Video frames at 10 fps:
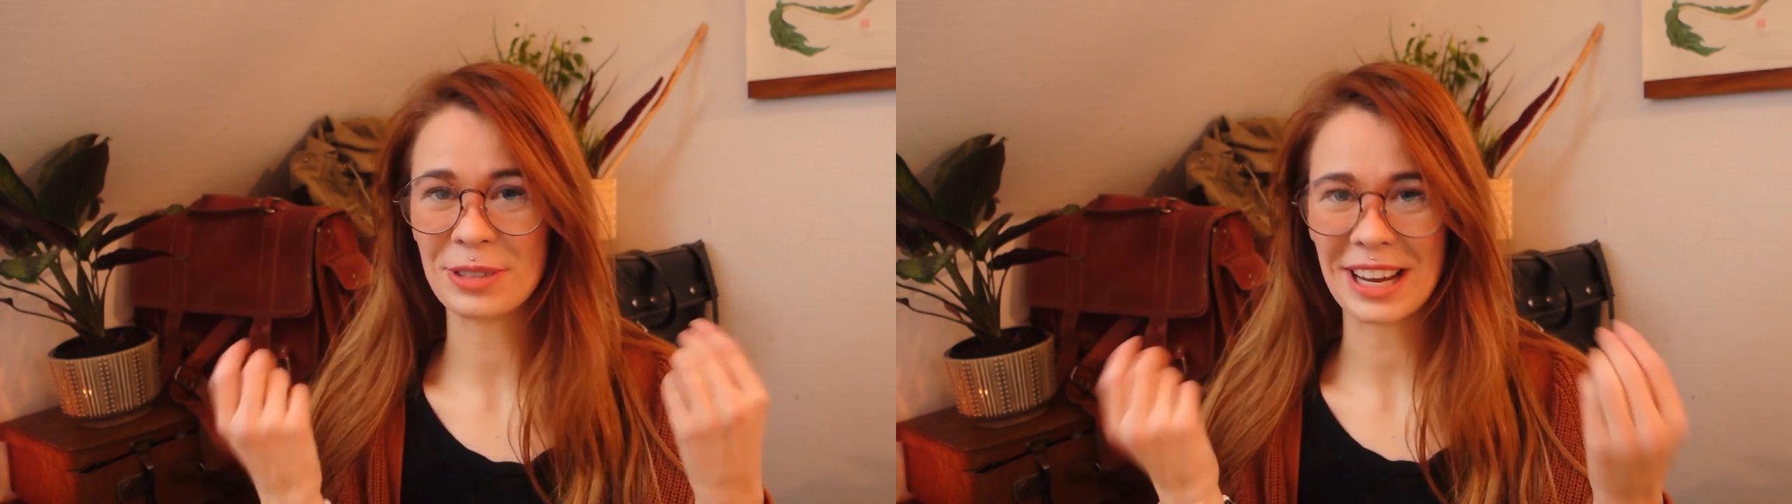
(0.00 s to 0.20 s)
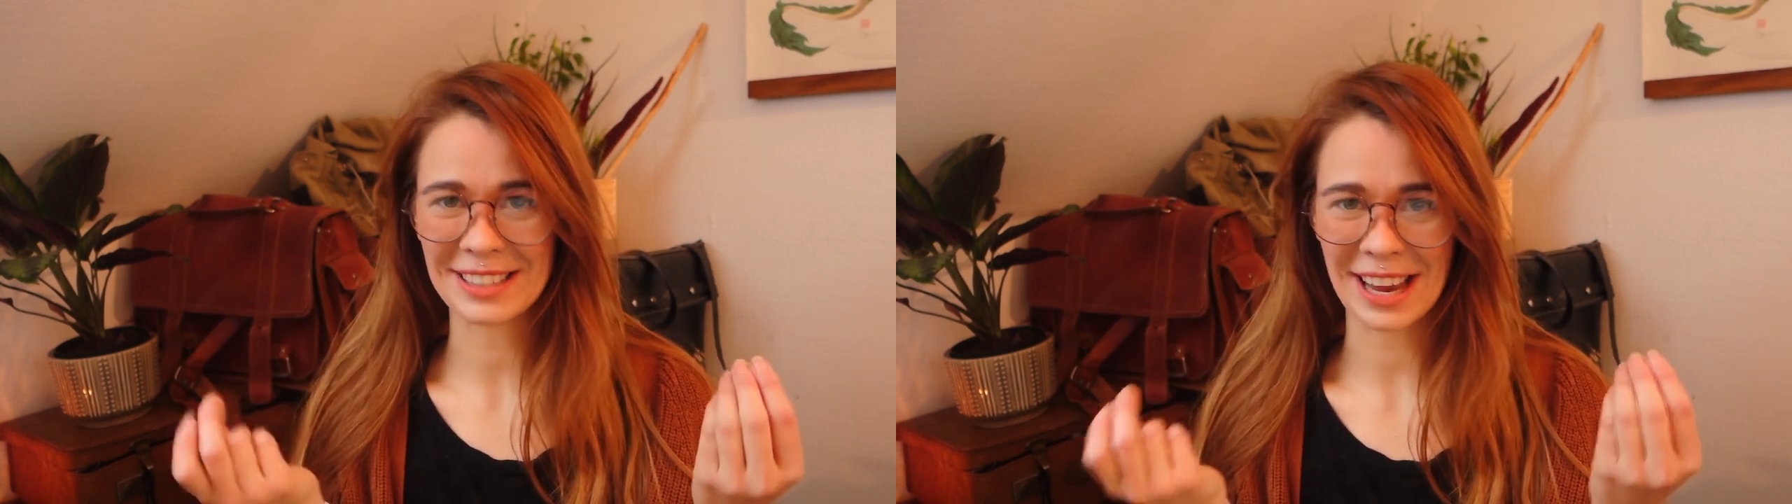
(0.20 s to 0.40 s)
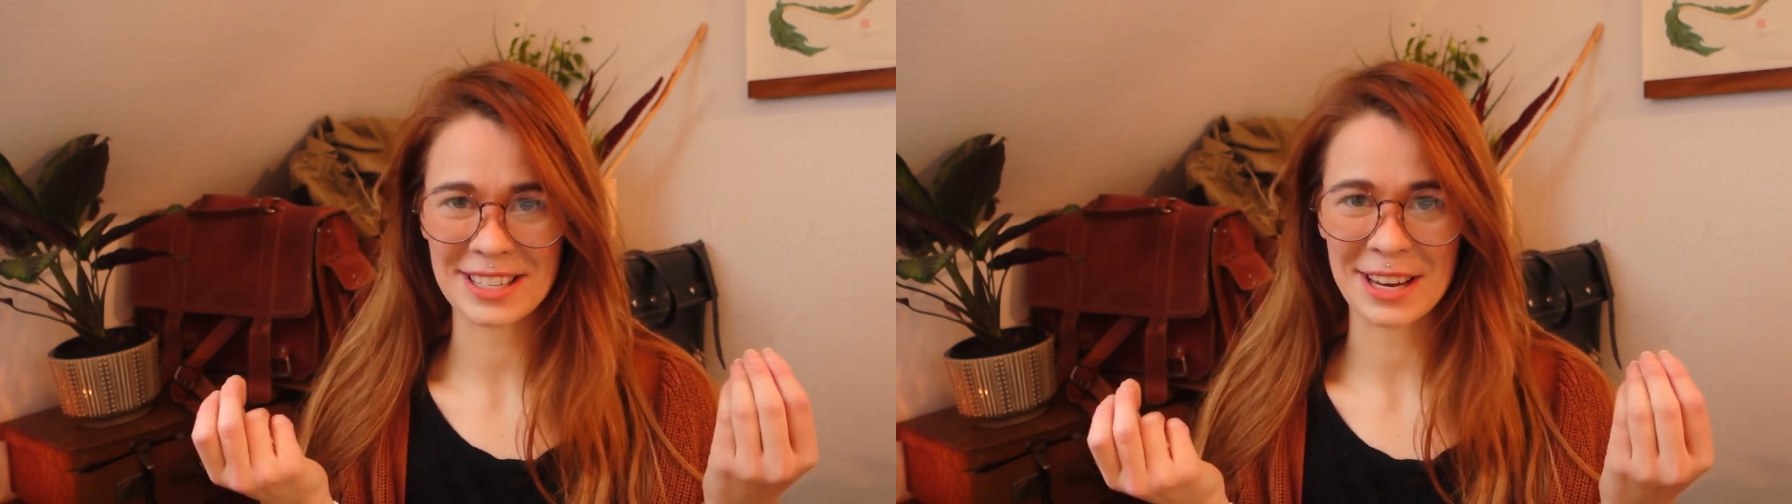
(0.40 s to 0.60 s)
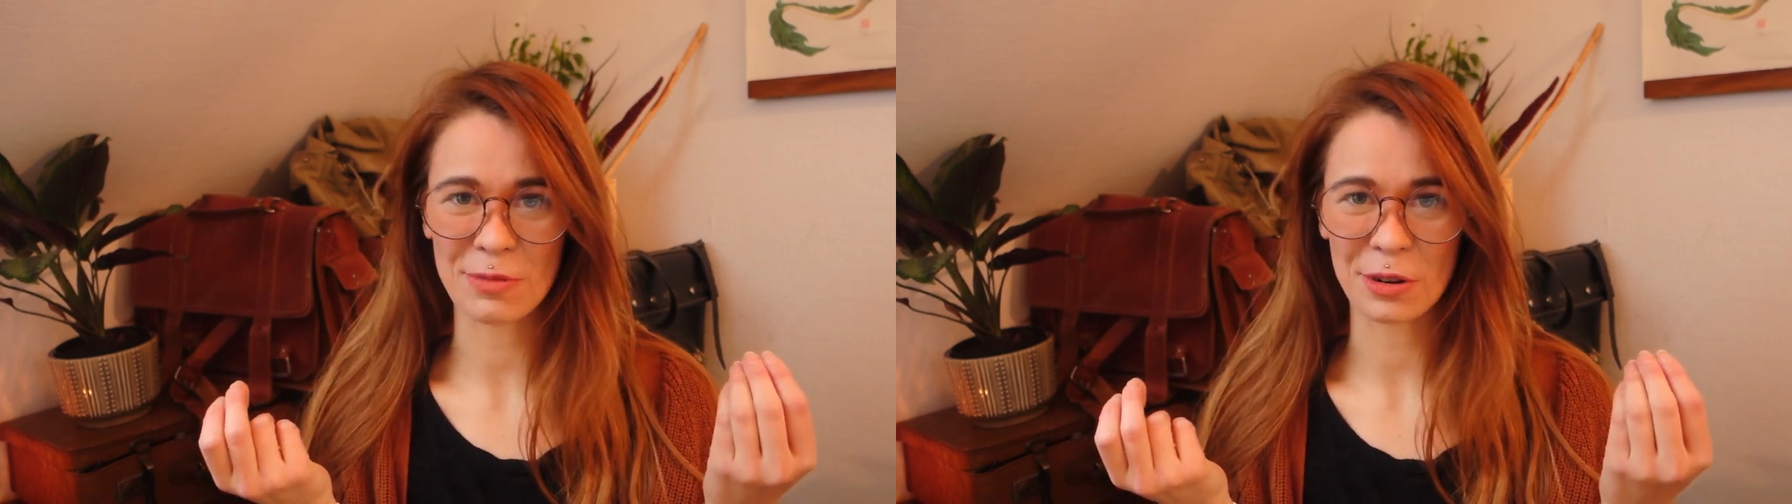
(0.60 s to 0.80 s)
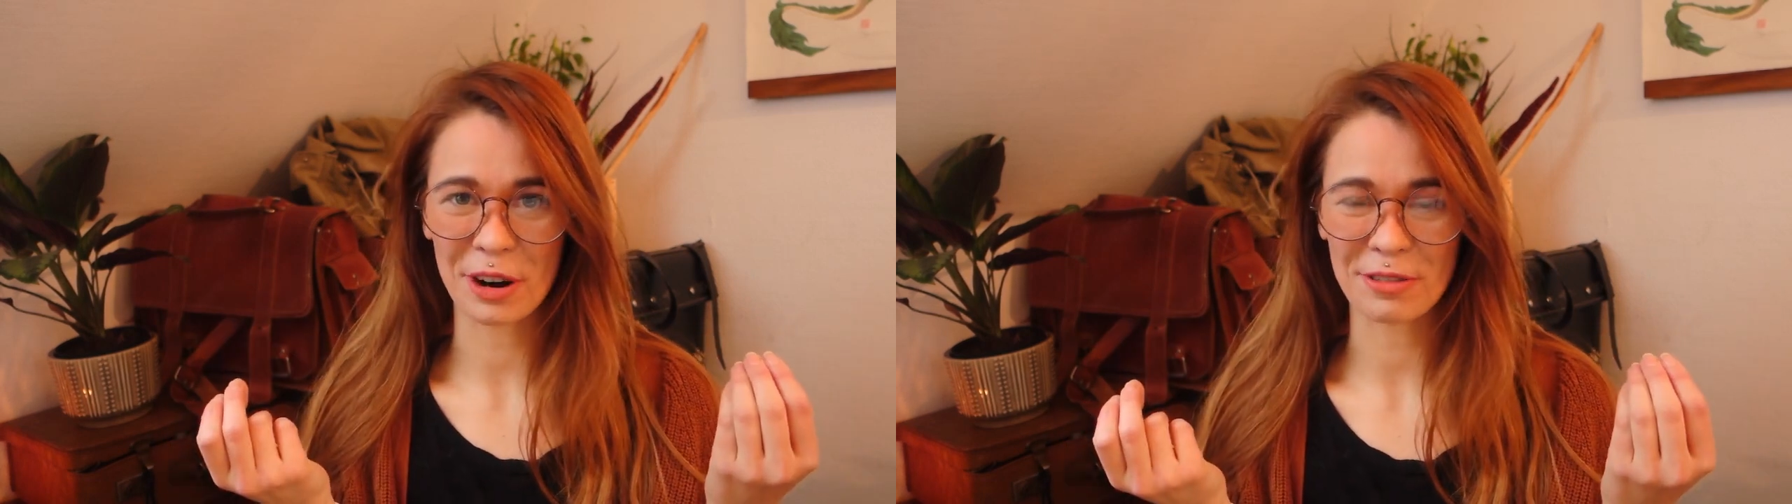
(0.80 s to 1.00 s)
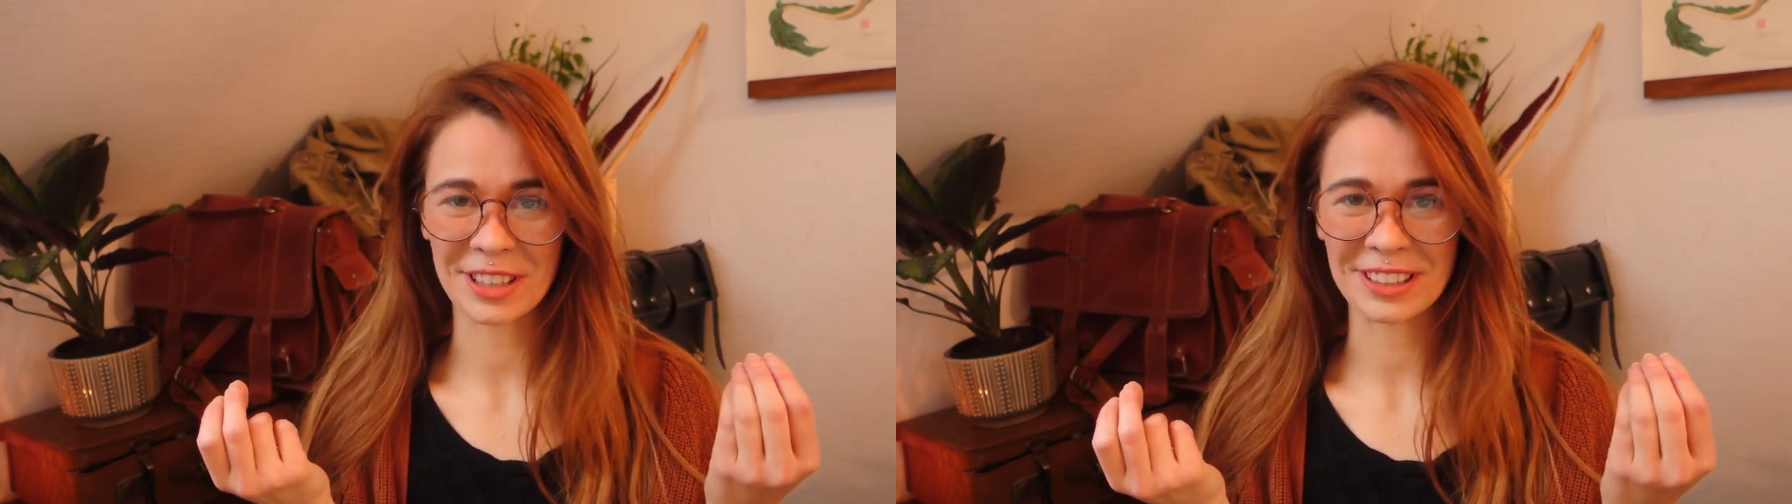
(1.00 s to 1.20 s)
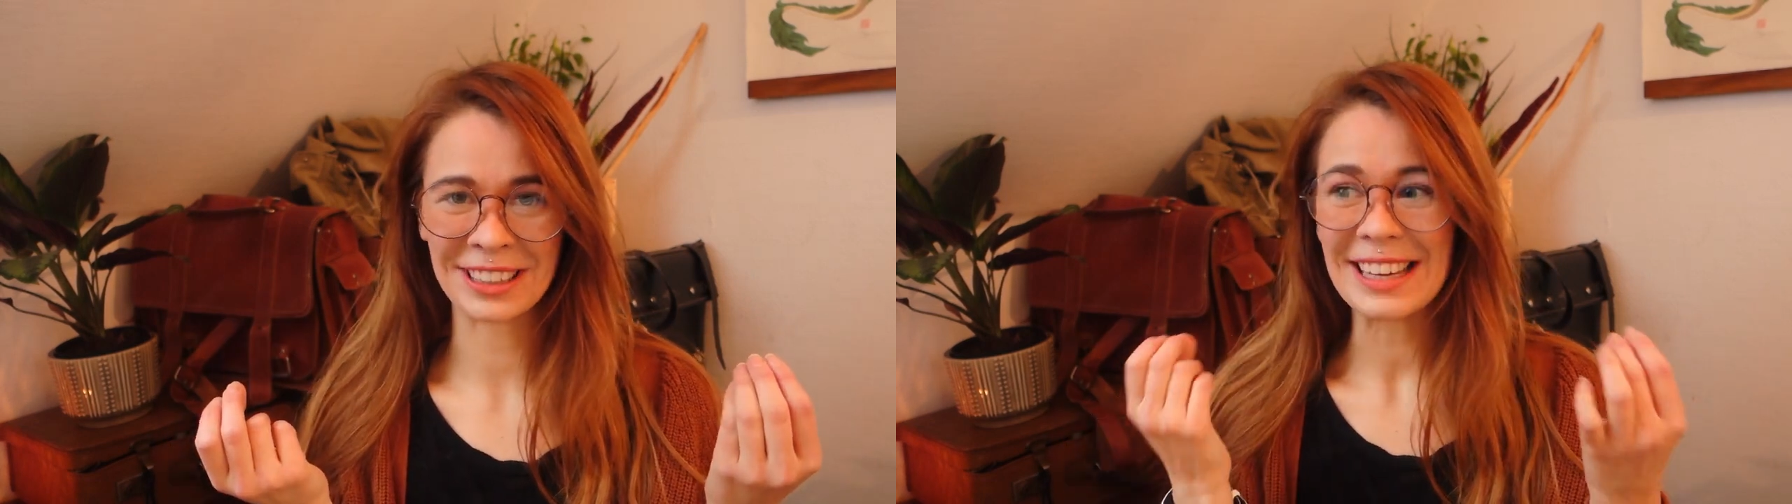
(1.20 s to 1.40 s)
I sketch him more often?